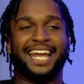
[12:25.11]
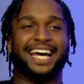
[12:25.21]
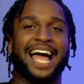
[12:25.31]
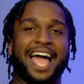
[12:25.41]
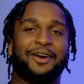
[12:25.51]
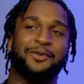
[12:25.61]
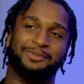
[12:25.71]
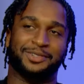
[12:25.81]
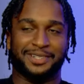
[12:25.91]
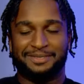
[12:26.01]
I had hoop
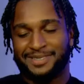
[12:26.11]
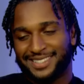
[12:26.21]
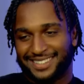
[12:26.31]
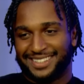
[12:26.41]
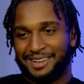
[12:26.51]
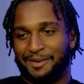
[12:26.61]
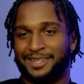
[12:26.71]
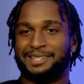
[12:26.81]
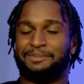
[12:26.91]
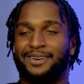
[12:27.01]
dreams
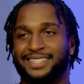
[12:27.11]
once upon